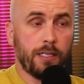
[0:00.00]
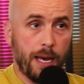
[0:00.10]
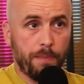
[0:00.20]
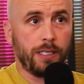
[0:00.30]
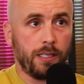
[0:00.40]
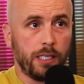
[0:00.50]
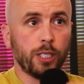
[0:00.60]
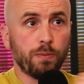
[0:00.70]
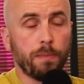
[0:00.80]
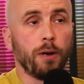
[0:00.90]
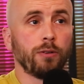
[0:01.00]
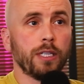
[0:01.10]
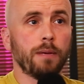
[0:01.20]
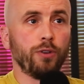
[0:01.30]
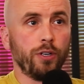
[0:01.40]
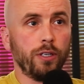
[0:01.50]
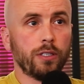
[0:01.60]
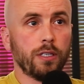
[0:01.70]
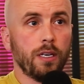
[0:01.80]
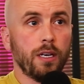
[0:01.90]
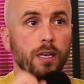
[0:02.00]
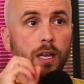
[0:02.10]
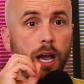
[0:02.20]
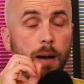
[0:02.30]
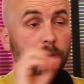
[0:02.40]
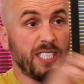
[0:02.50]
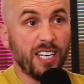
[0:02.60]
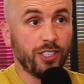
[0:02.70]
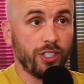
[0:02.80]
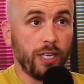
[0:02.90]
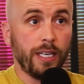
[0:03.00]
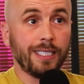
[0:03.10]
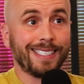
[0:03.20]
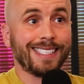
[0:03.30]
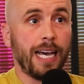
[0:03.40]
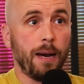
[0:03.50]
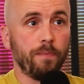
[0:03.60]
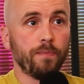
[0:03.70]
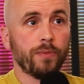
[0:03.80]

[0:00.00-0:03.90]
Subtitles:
that business is promoting that product, and potentially it's a scam.